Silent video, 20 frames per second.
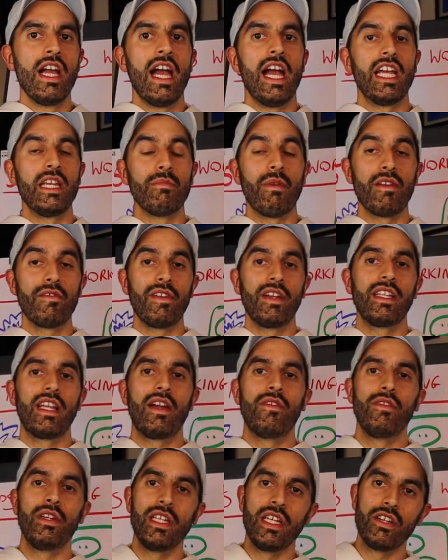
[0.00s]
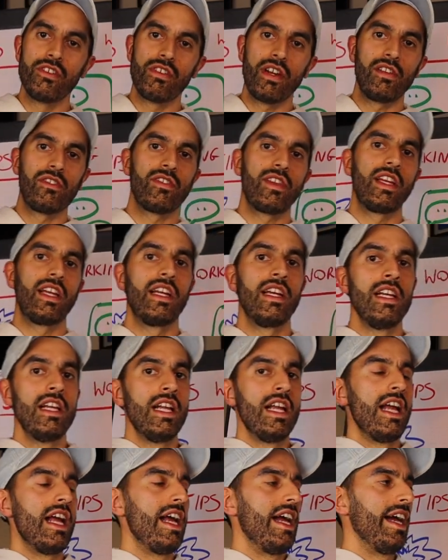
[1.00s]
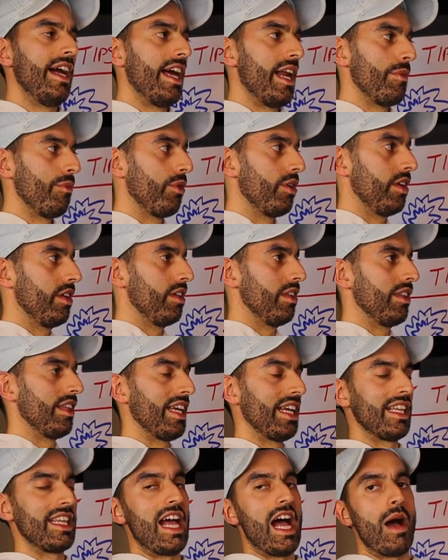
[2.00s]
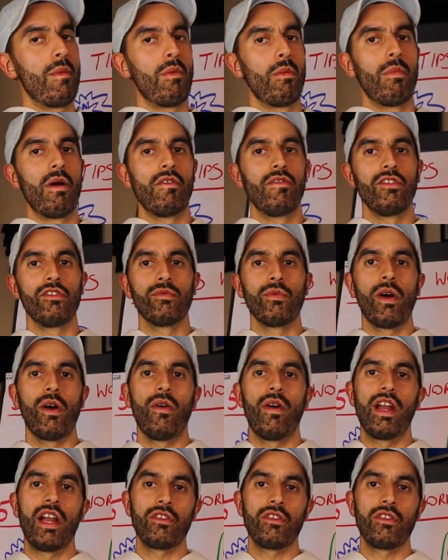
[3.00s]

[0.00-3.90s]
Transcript: Uh, you might find that really interesting, uh, and I'm going to link that up above as well,